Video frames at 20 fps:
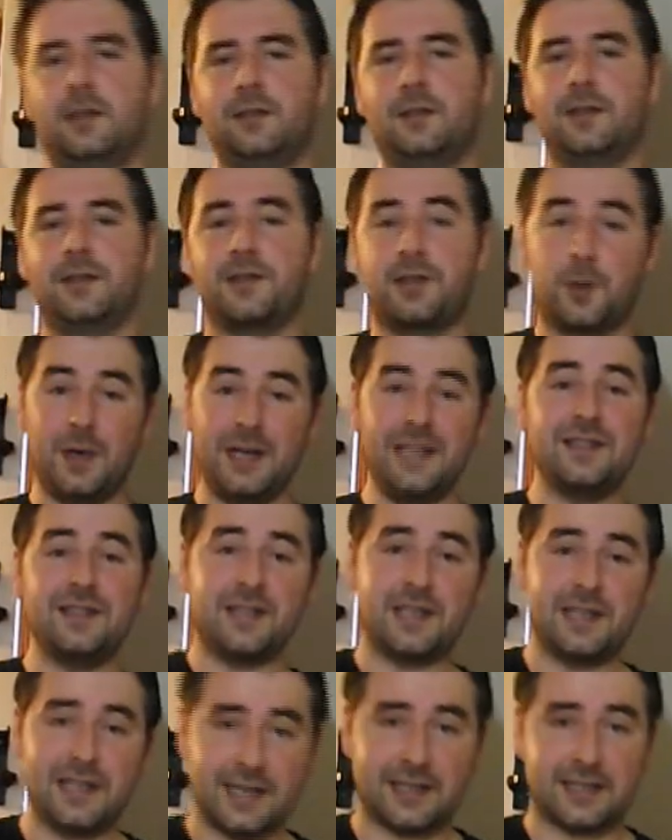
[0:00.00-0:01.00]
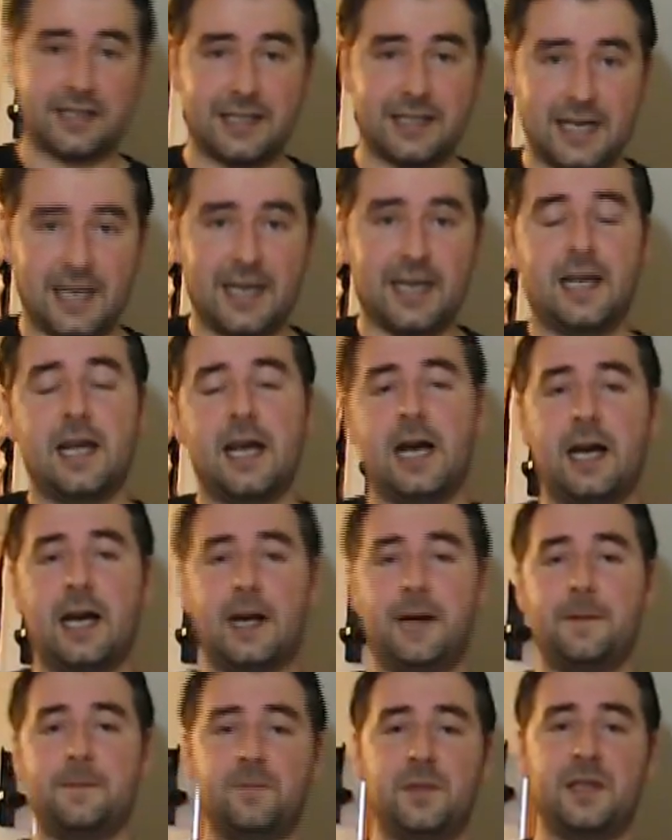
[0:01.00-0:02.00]
So it is the next day.
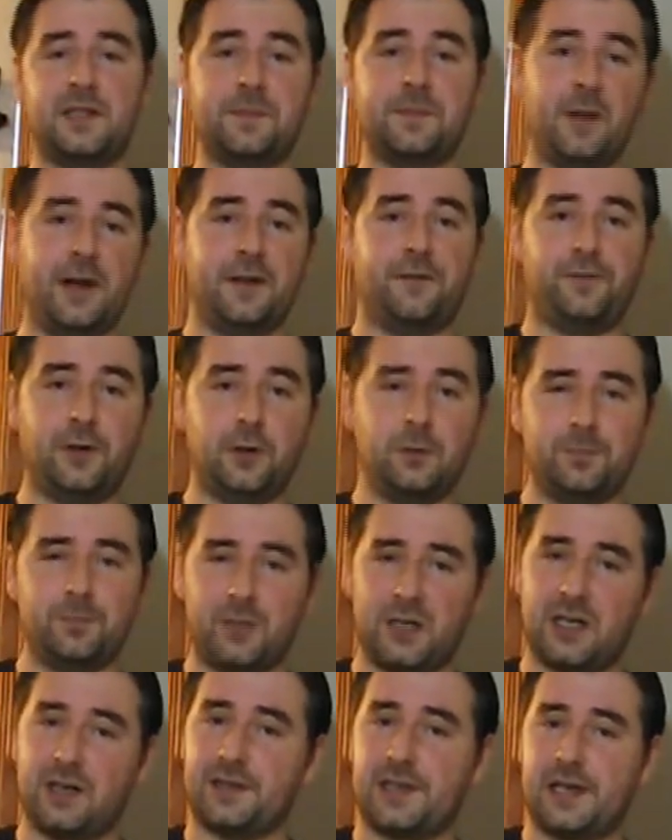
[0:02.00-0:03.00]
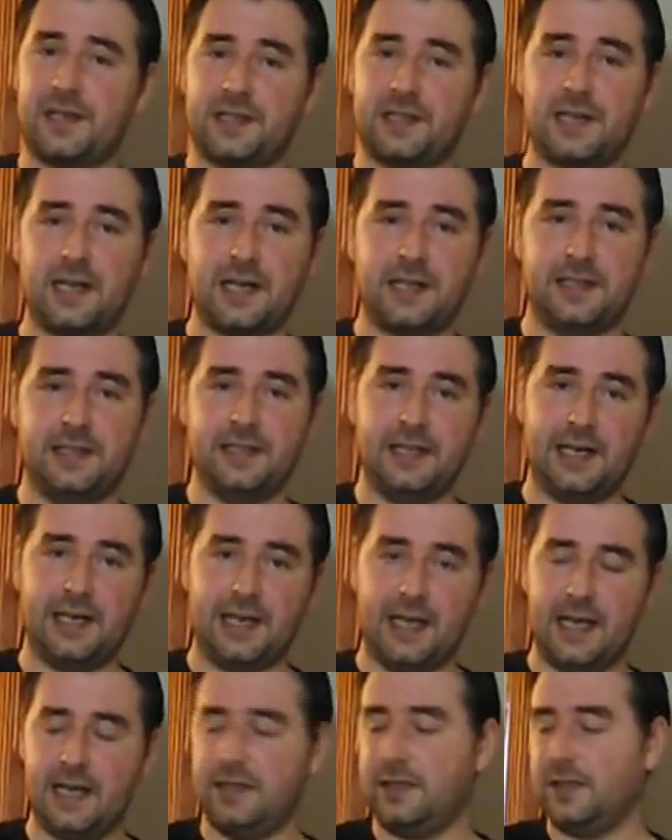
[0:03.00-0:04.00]
It's my fault because I started it
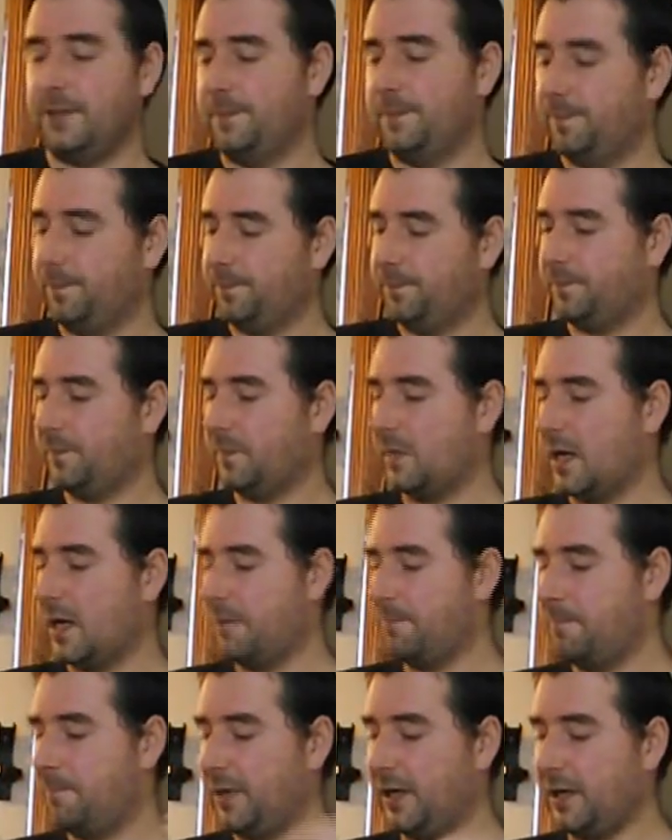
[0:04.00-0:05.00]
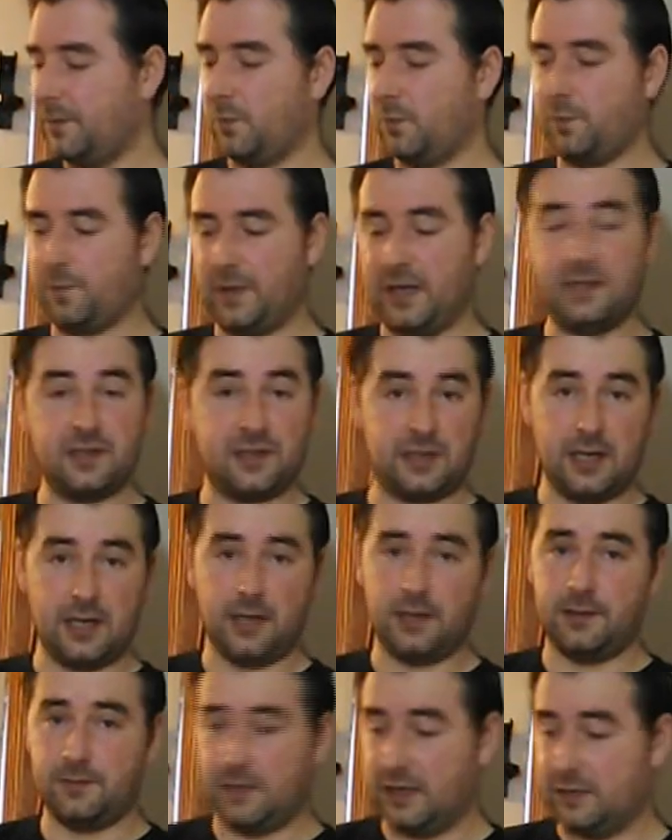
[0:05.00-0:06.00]
late, but it's
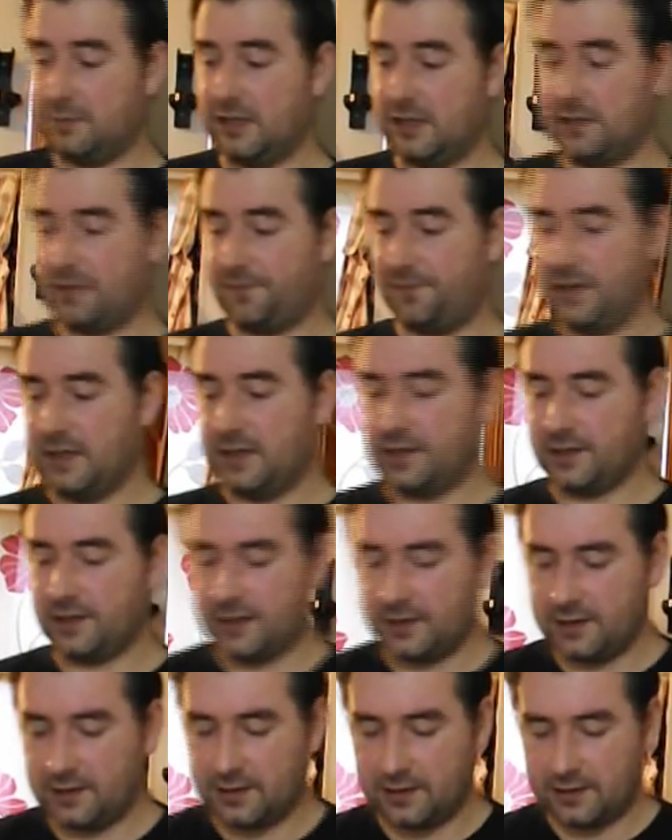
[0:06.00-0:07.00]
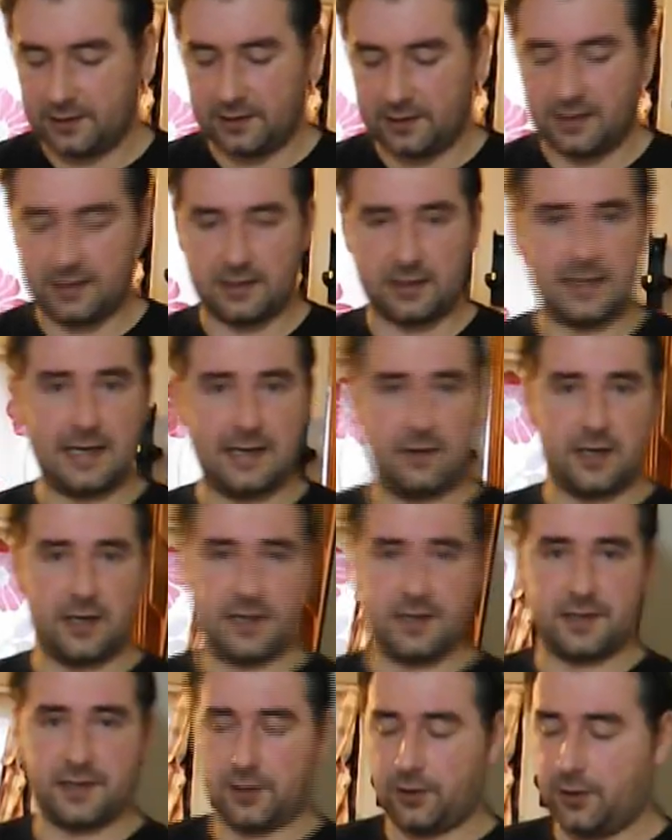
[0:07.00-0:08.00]
done. I mean, it's finished. It's now
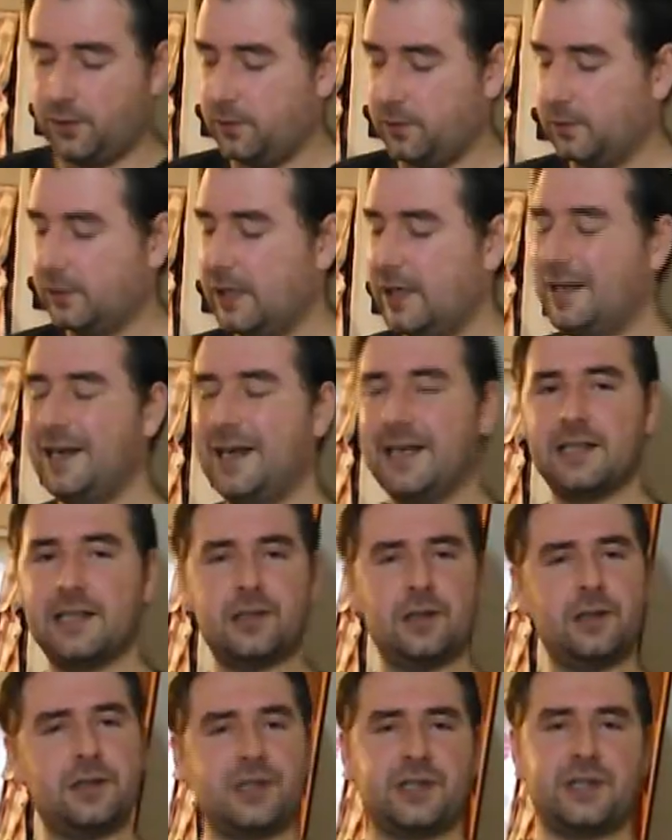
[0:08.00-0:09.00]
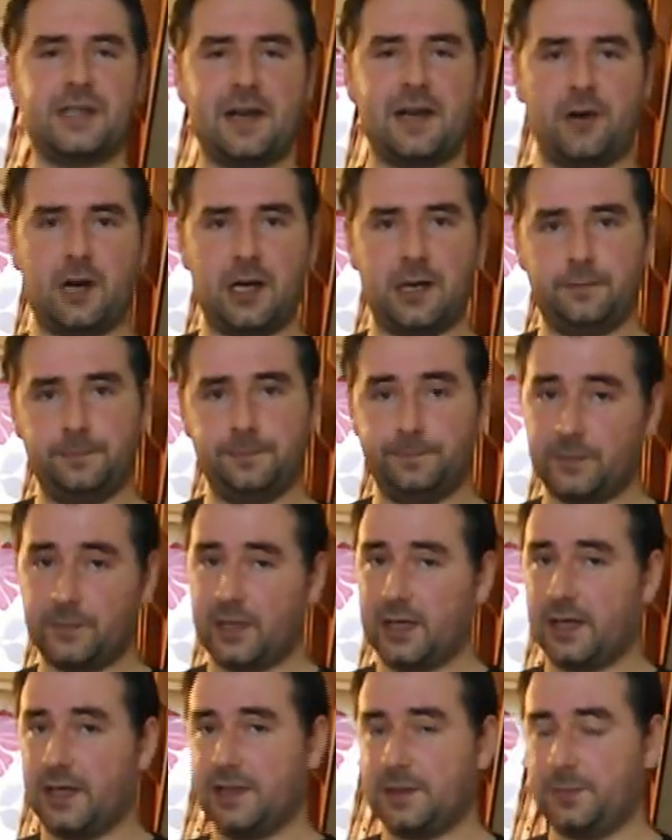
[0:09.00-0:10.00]
nice and cool. It is not sterile,
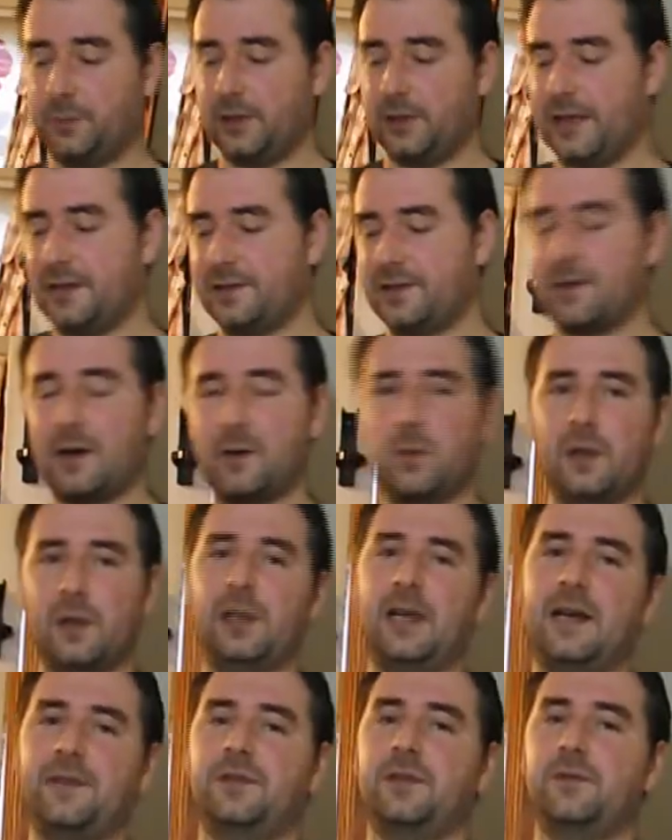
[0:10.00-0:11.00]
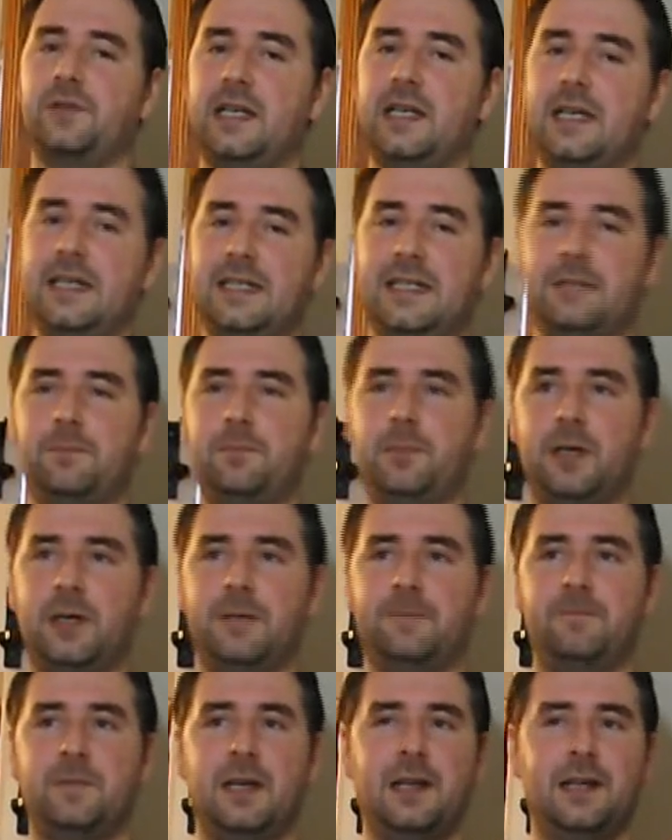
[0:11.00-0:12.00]
I'd like to point out, so I will have to reheat it,
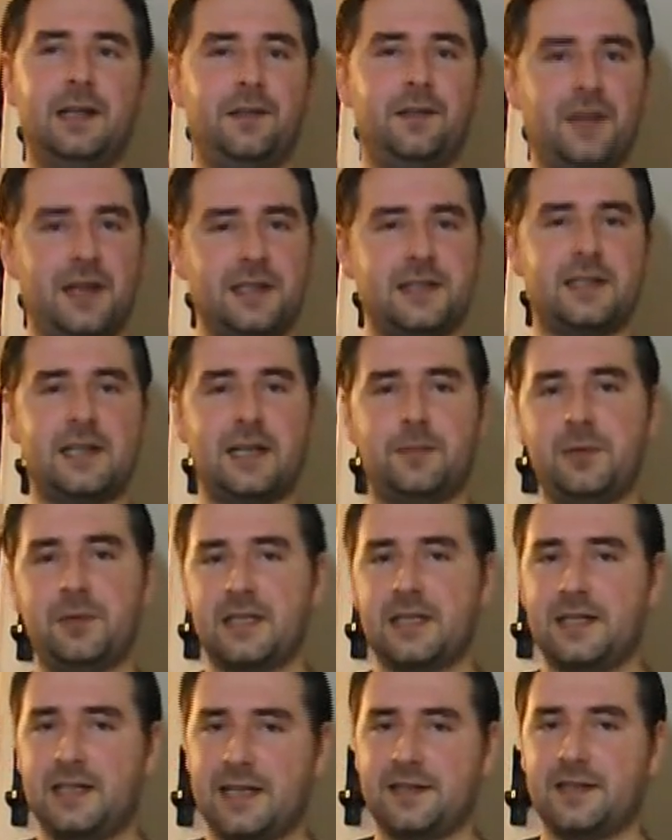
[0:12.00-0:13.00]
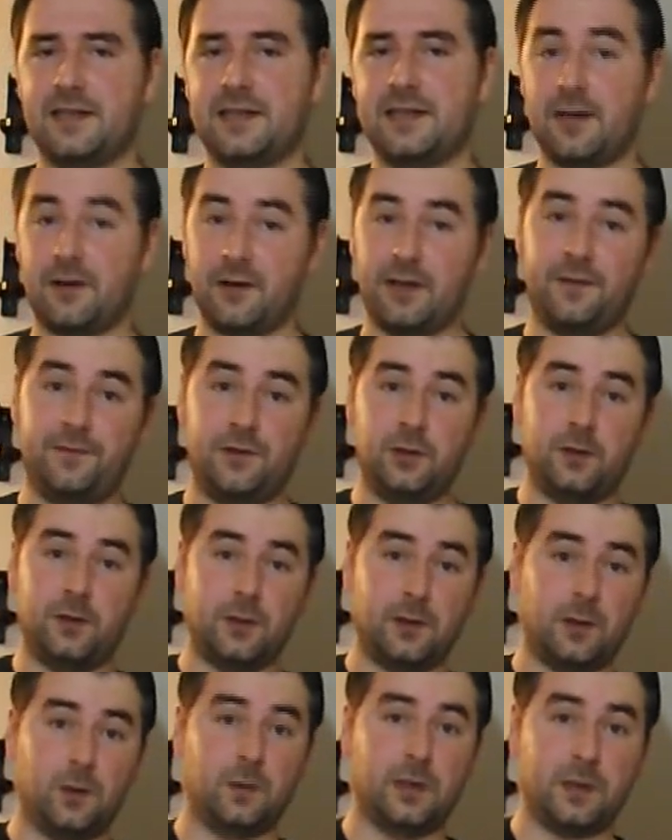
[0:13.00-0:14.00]
but that step isn't necessary if you do
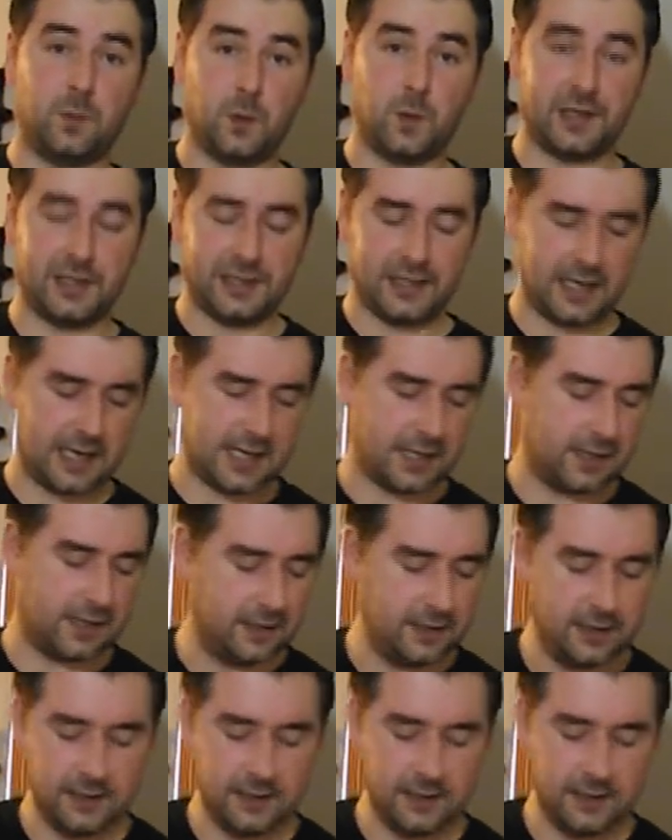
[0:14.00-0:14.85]
it all in one day.